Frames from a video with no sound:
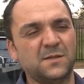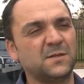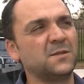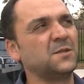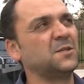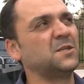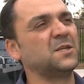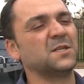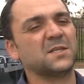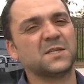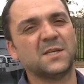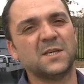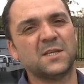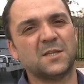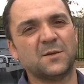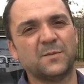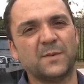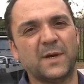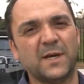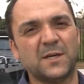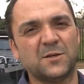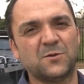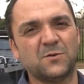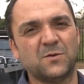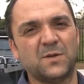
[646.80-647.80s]
You just need to
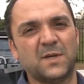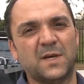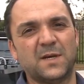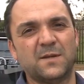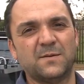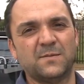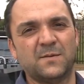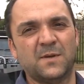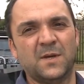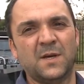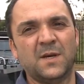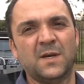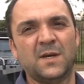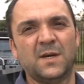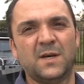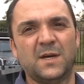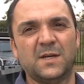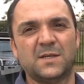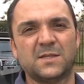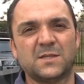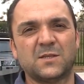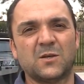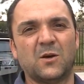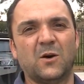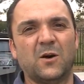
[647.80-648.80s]
make sure that
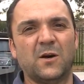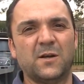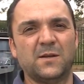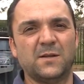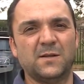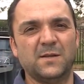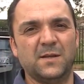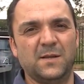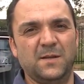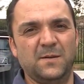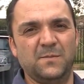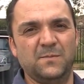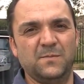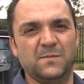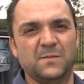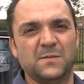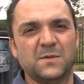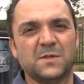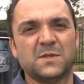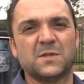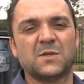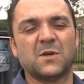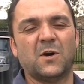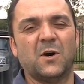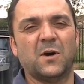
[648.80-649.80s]
it's
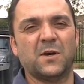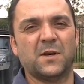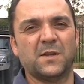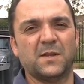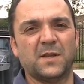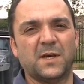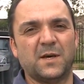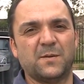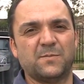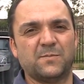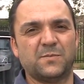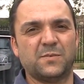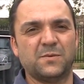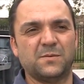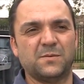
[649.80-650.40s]
tightened up